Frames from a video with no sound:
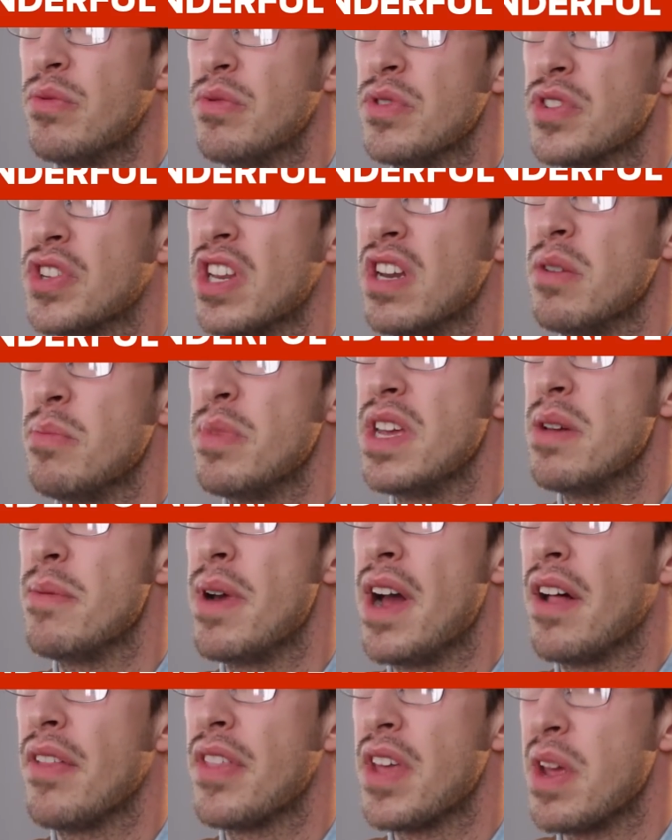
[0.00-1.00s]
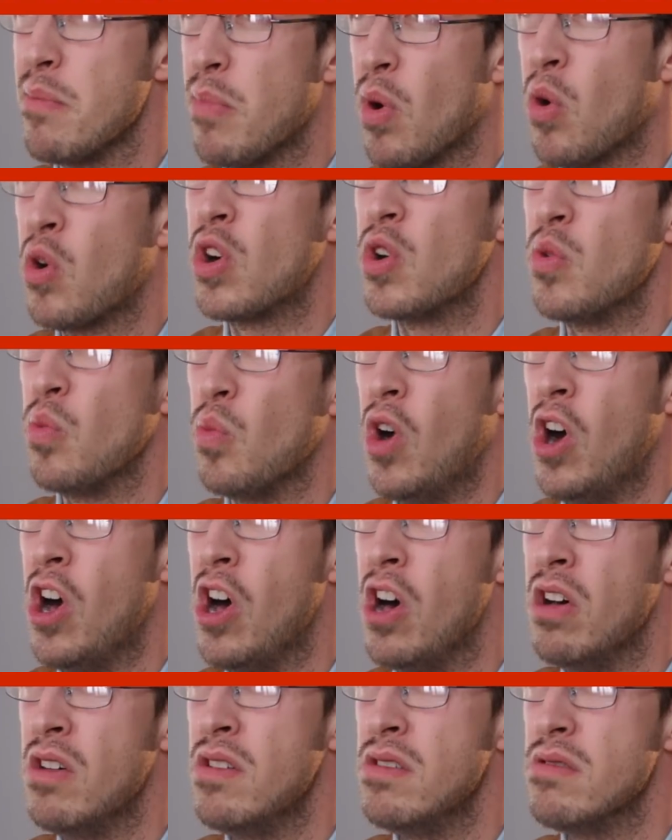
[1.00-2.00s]
was going to be about the important
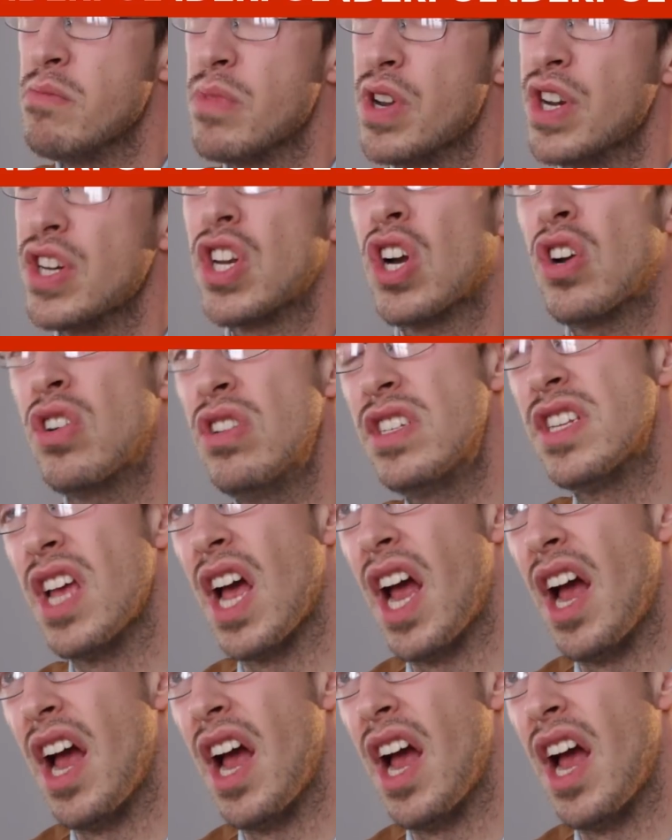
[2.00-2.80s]
wall, but it turns